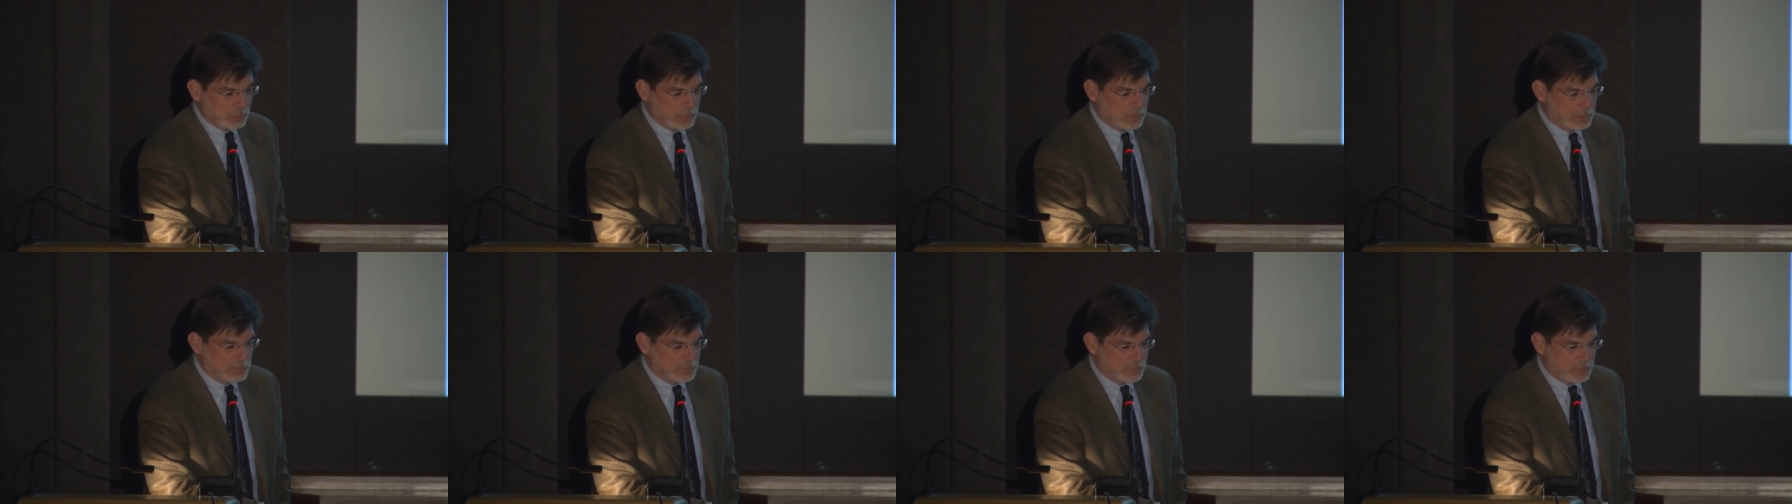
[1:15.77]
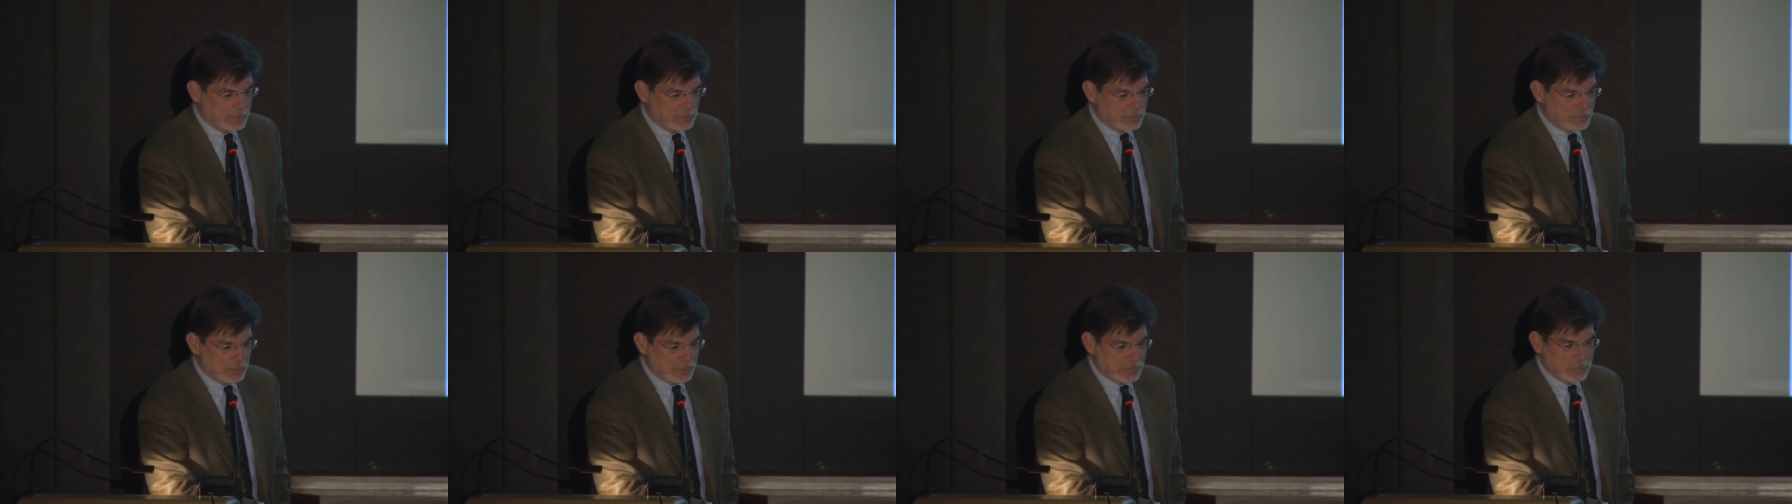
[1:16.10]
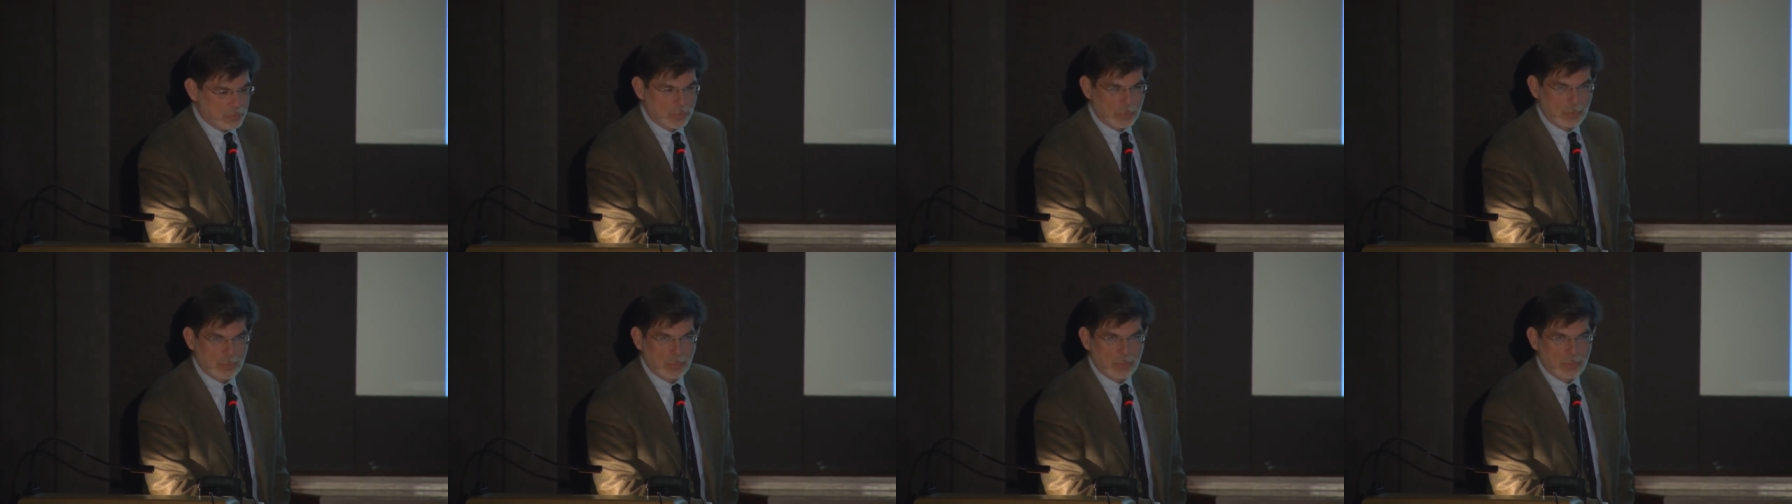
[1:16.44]
give a
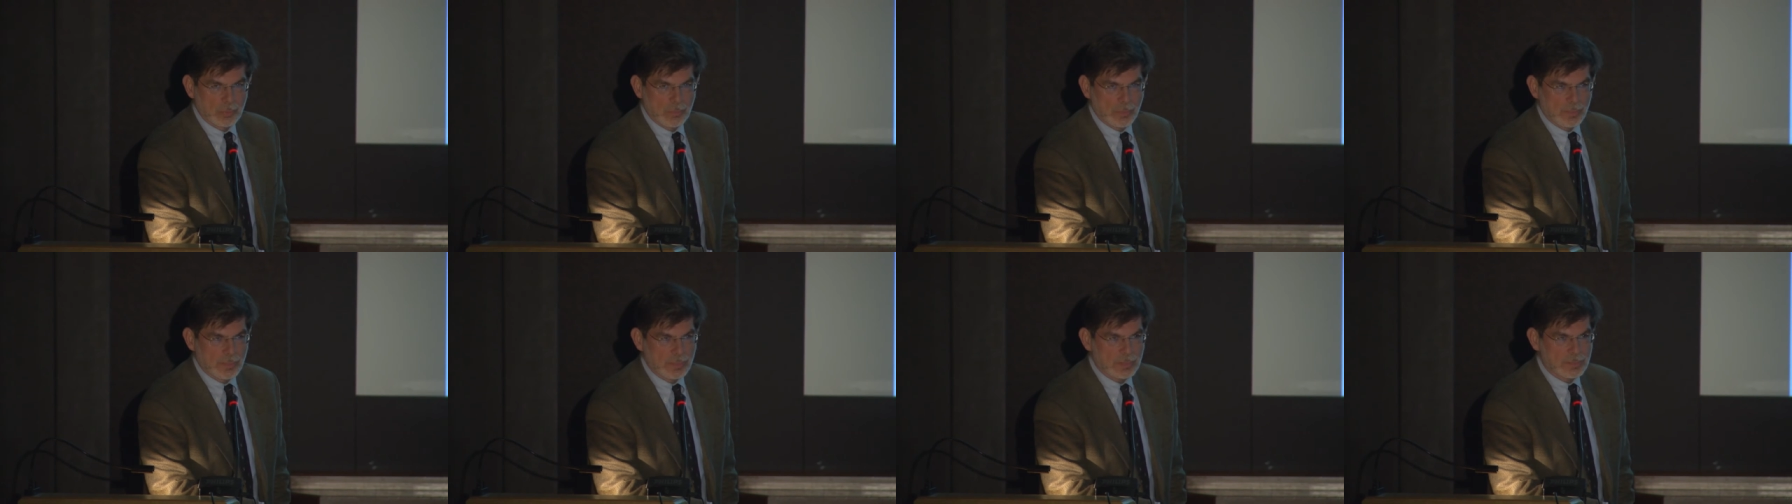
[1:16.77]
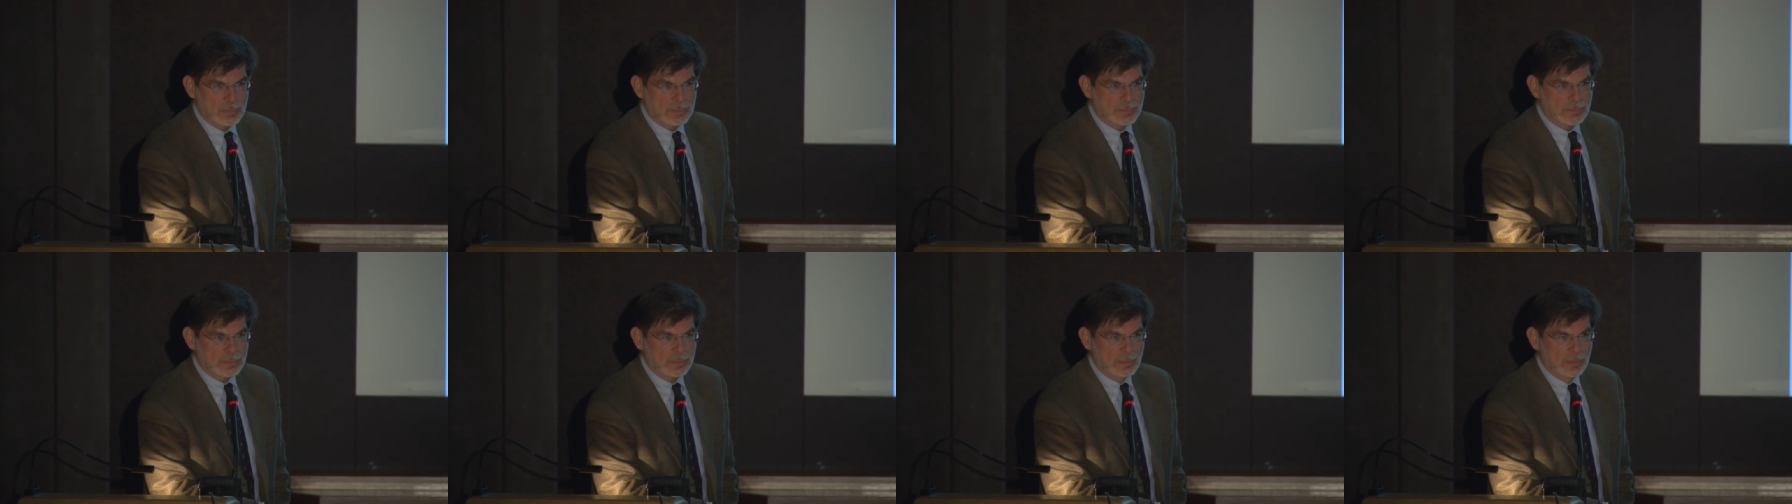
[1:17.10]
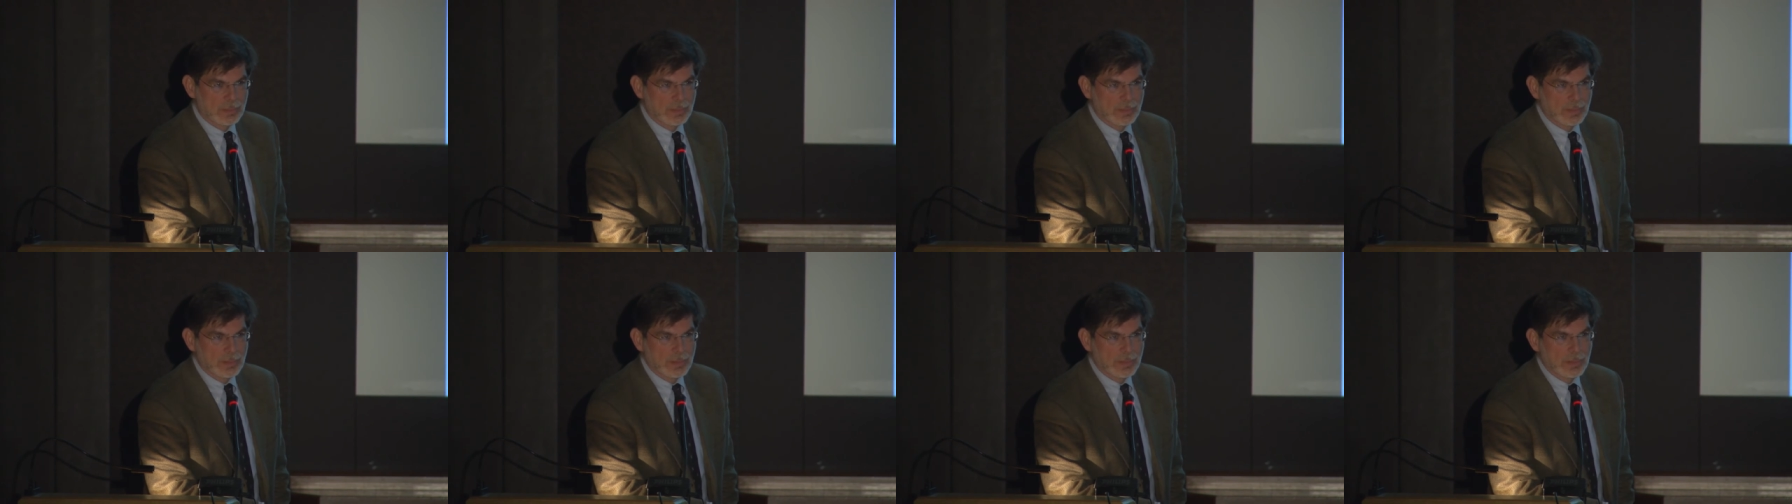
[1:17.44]
definition on this.
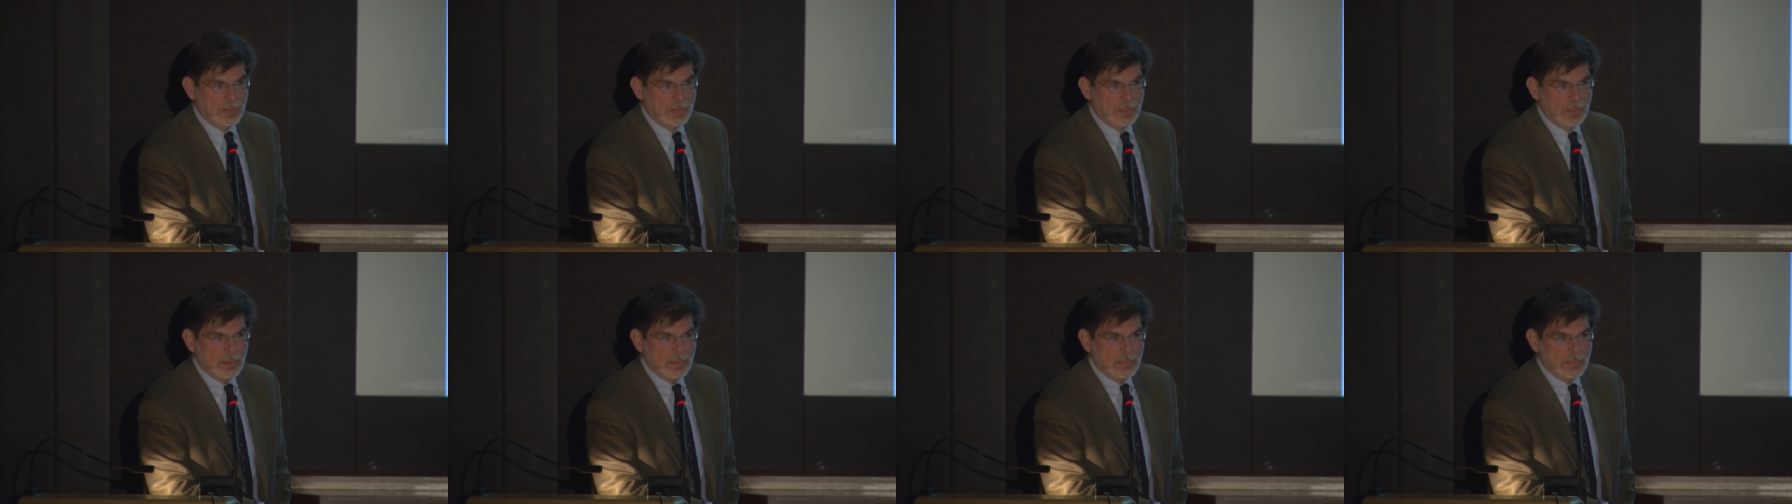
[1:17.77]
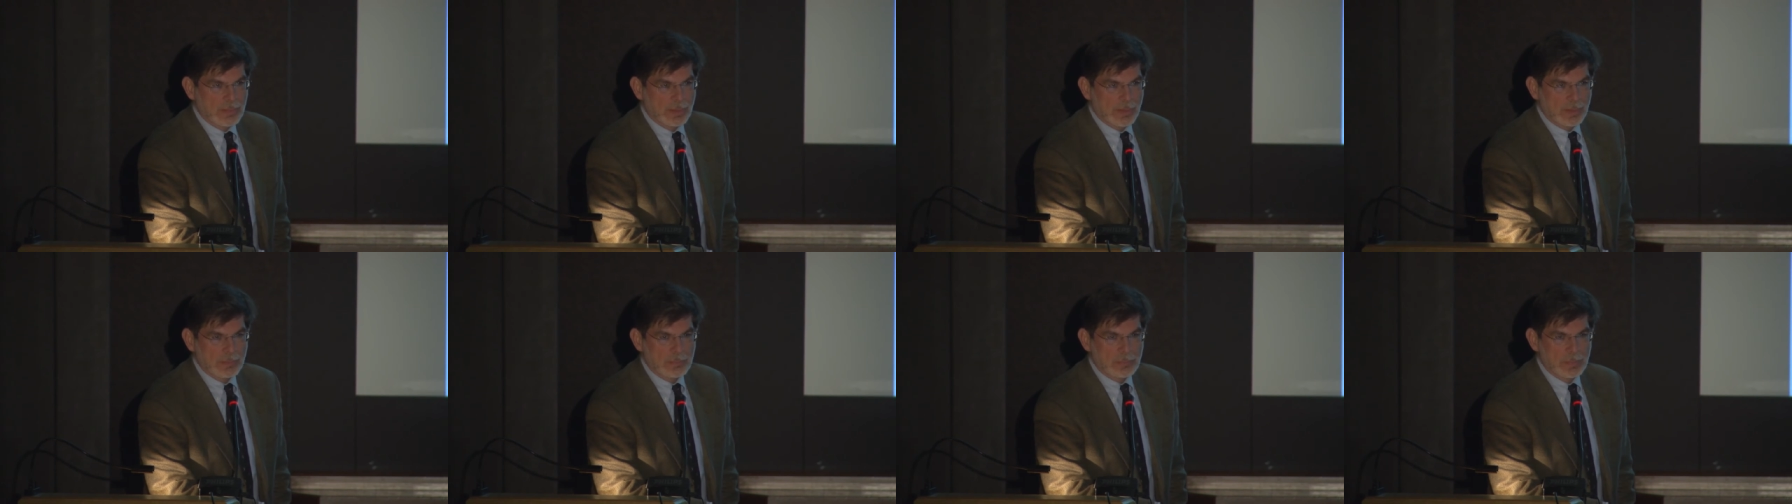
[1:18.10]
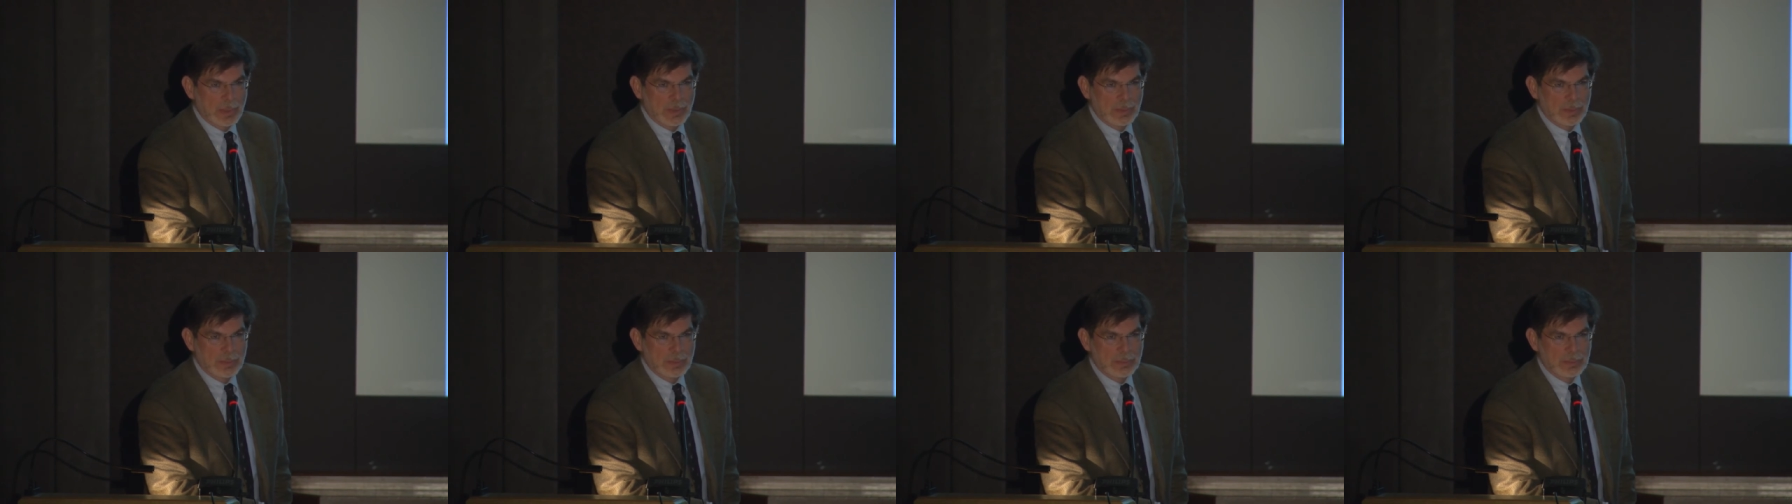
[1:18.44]
There are
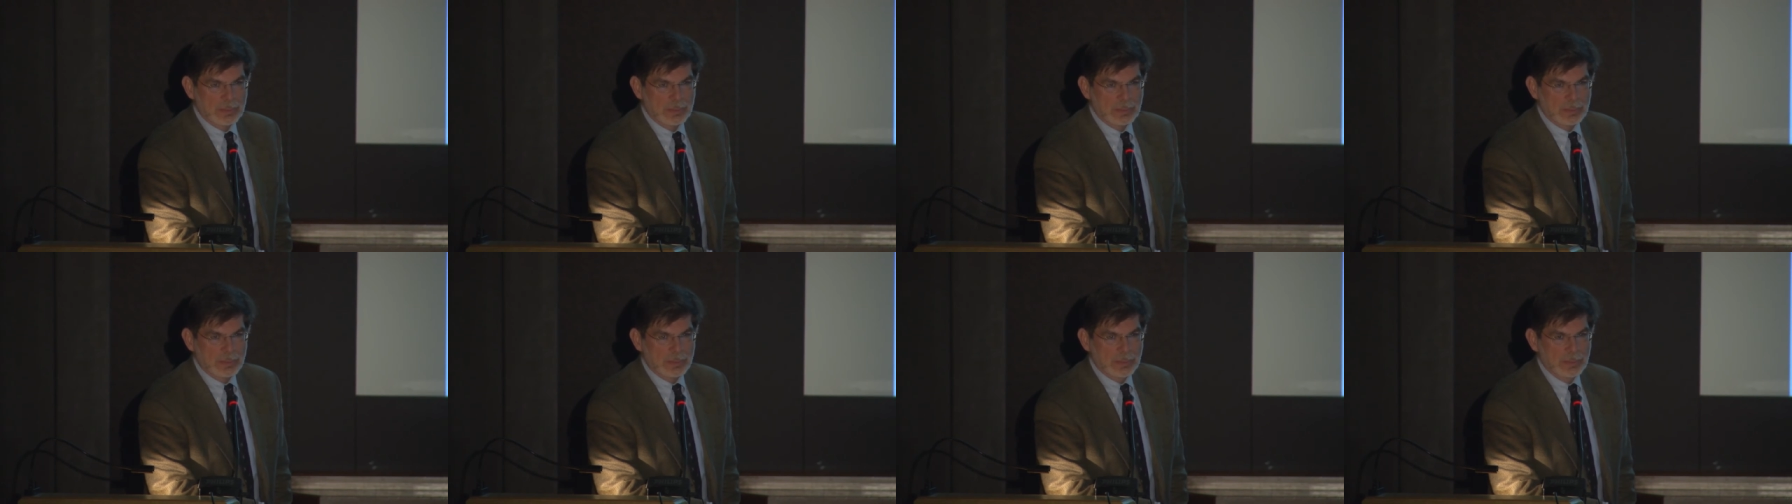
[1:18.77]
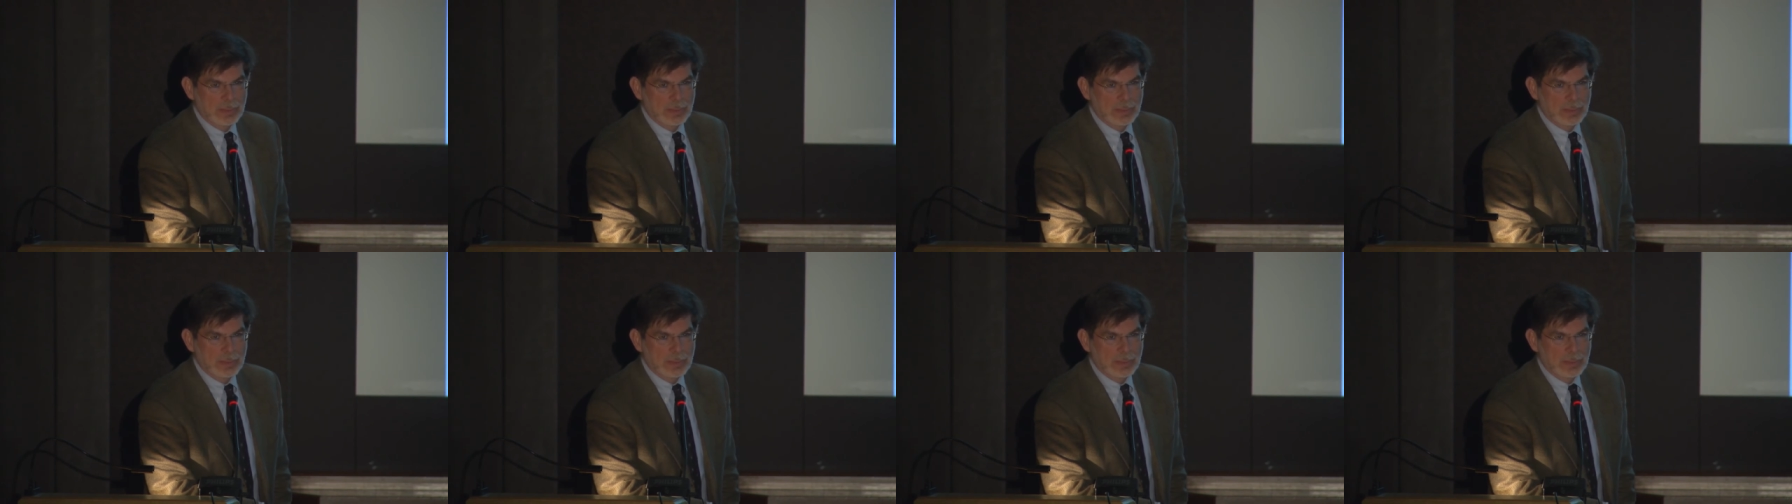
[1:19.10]
many.